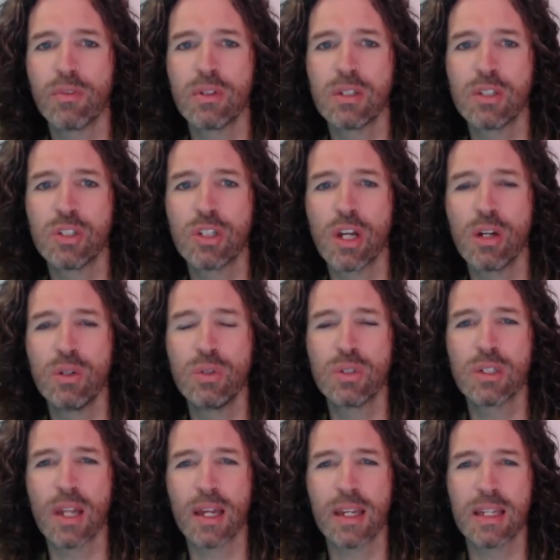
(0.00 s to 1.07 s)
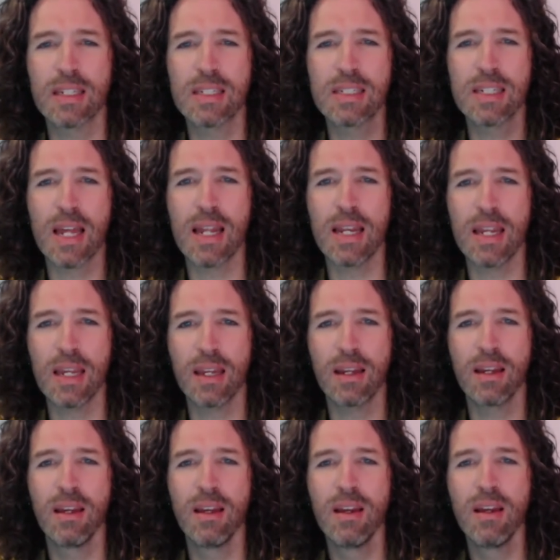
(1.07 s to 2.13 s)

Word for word: shows like it's setting